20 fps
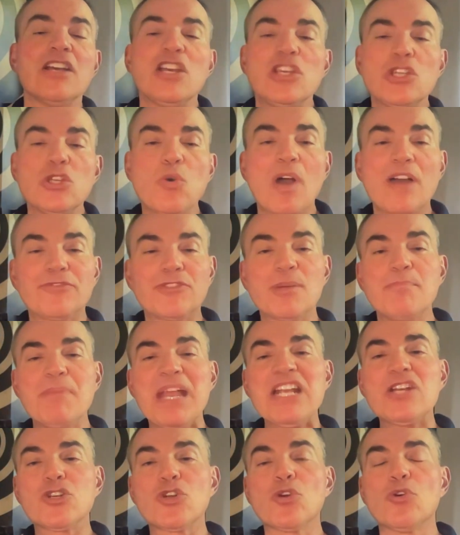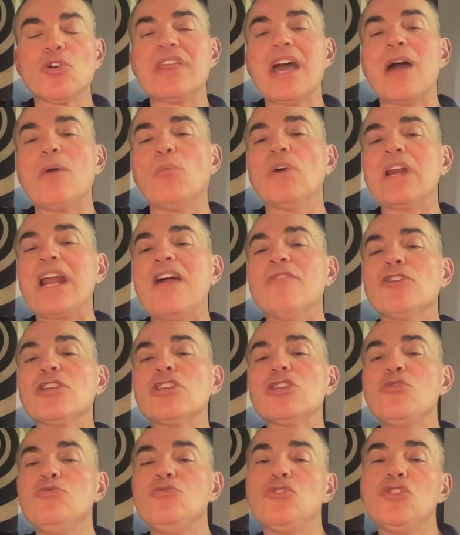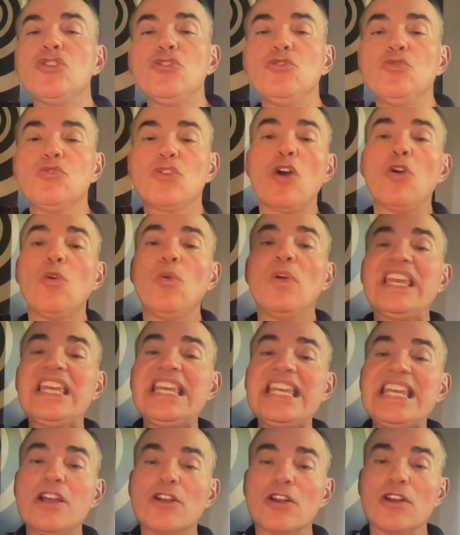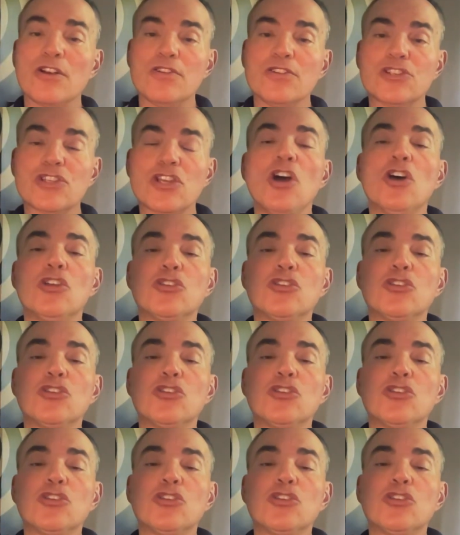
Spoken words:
You have to make sure that whatever you do coheres